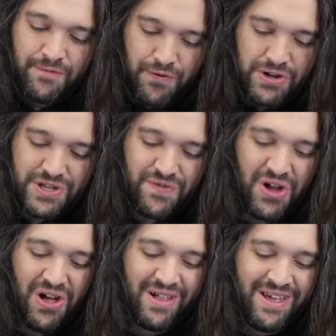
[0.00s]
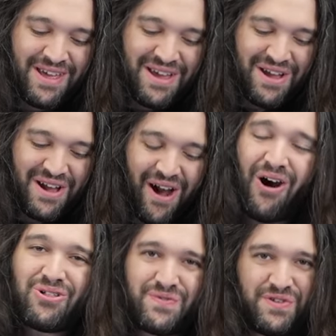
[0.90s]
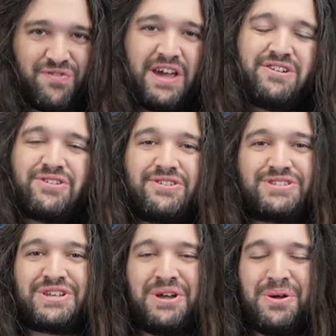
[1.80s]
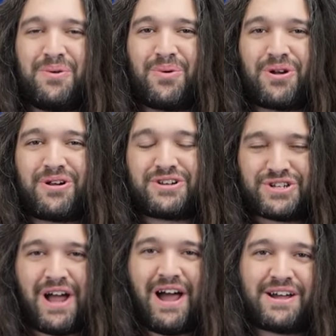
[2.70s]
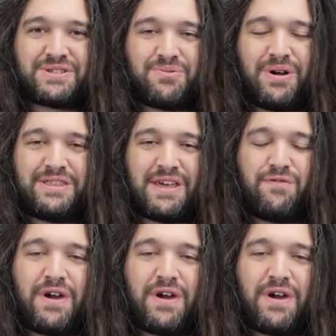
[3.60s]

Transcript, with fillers: First of all, uh, all of the vendors were shocked when they